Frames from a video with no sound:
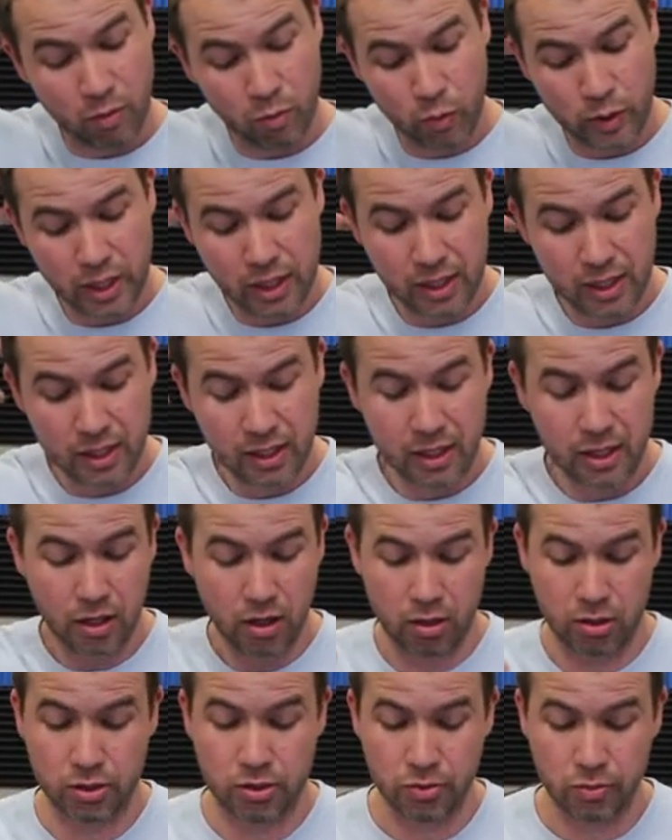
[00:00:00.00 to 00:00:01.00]
We
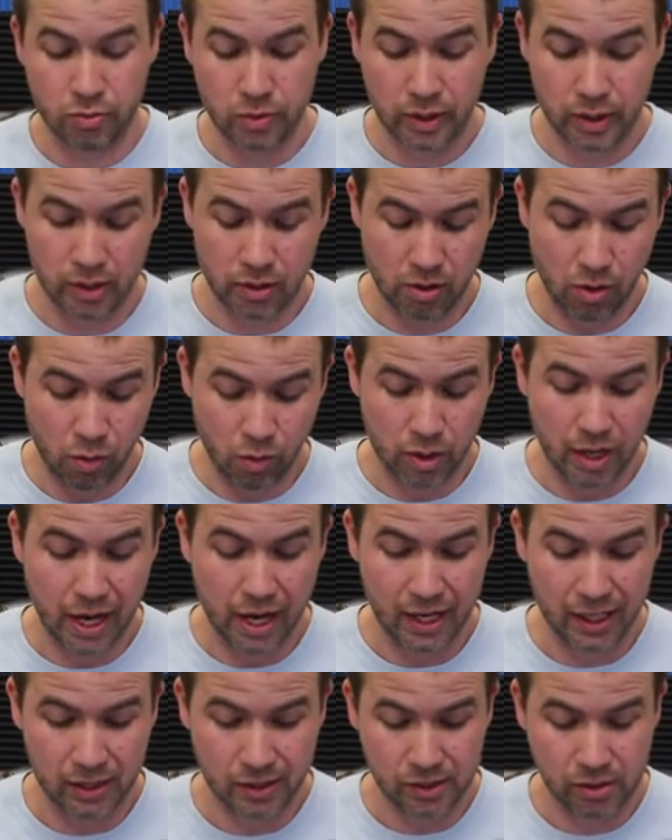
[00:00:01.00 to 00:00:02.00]
are doing
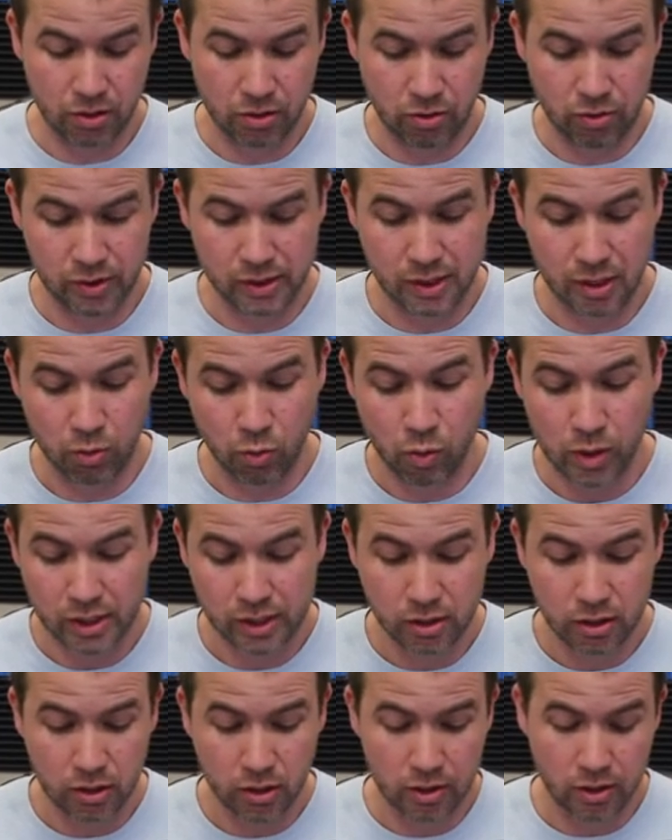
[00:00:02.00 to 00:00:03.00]
okay. So he's got a
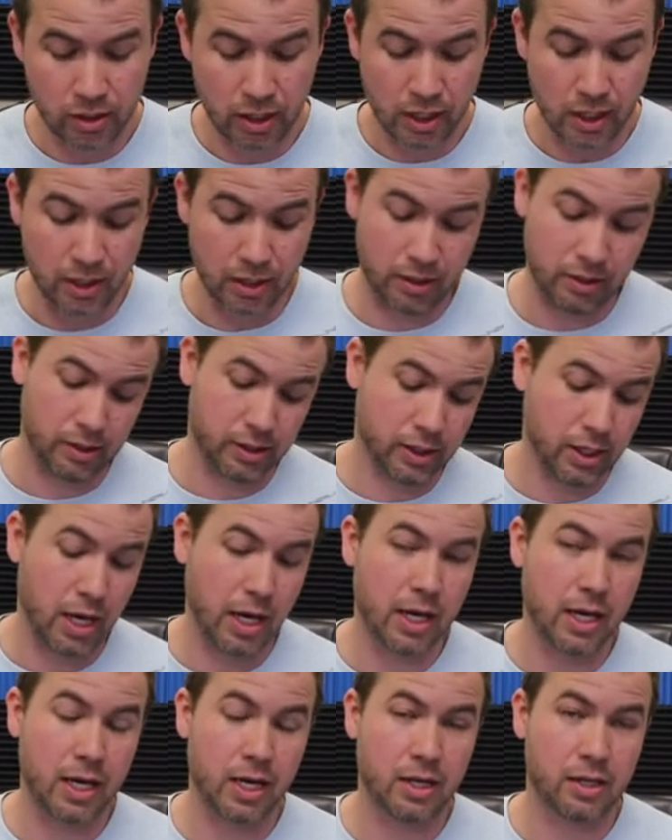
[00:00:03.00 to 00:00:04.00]
wizard, uh,
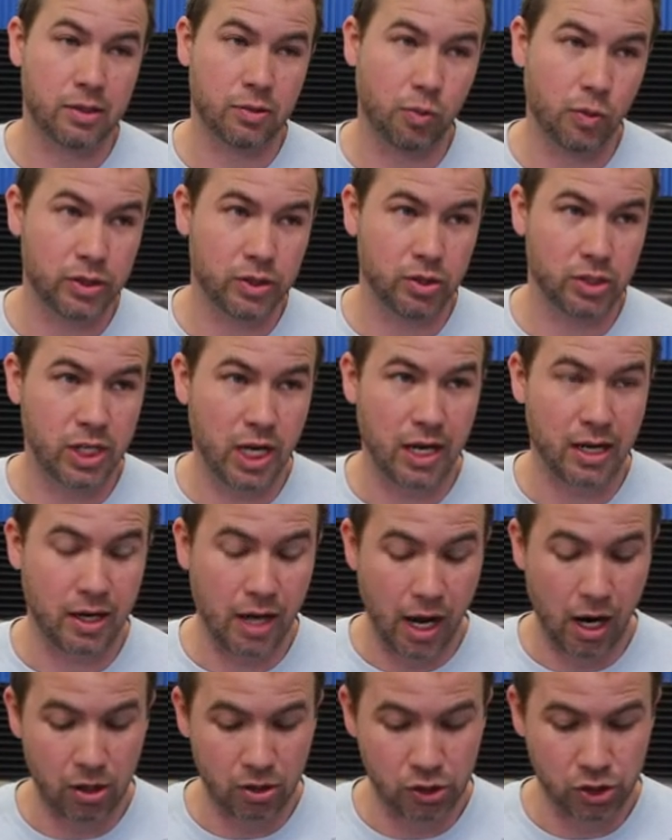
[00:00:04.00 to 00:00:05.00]
giant, wizard,
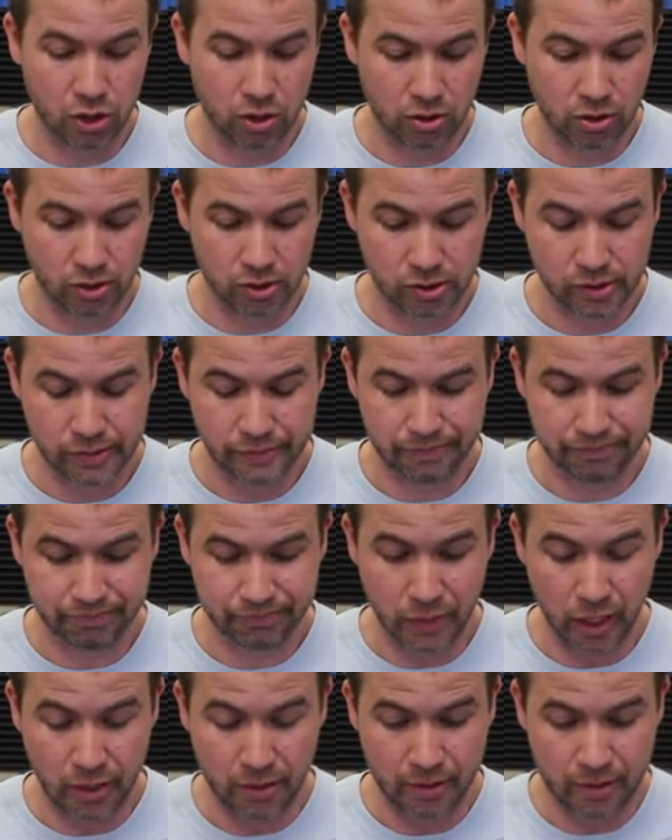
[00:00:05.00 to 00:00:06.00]
giant, archers.
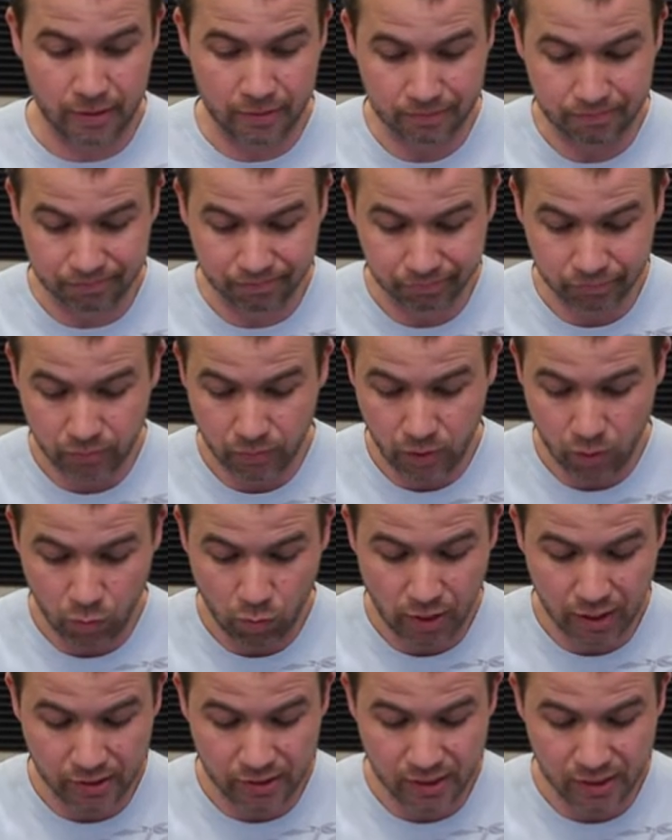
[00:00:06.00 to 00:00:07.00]
Um,
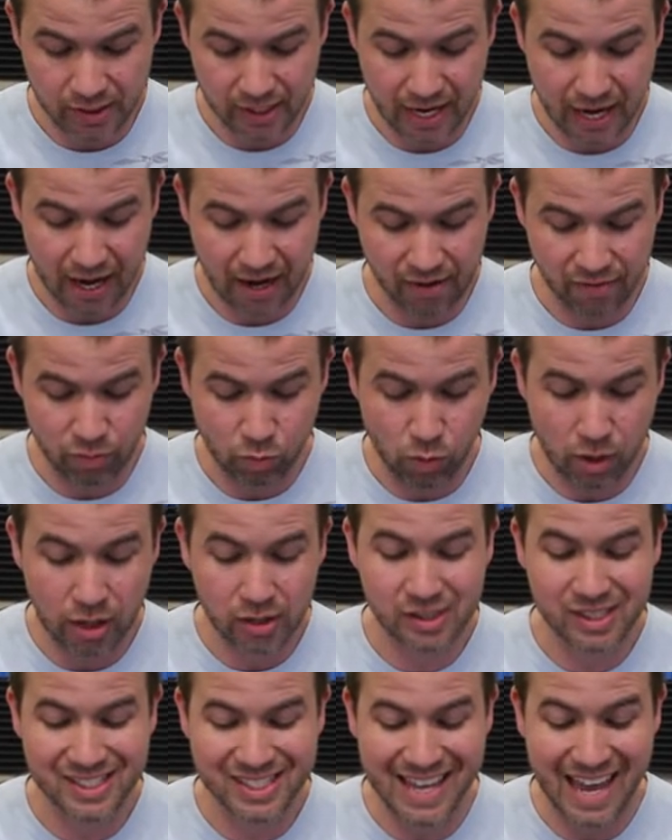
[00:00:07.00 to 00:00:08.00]
what else does he have? What
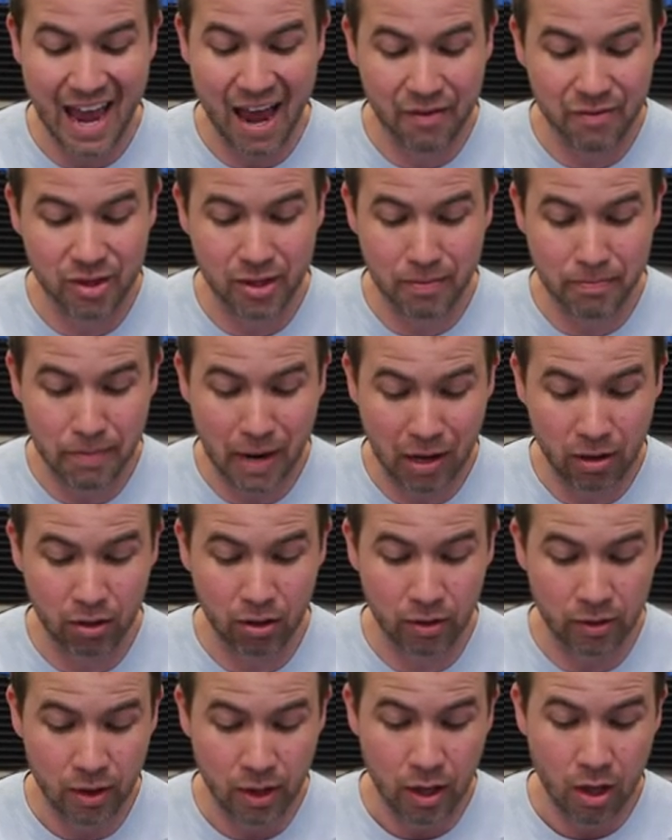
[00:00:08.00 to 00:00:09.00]
else does he have in the barrel?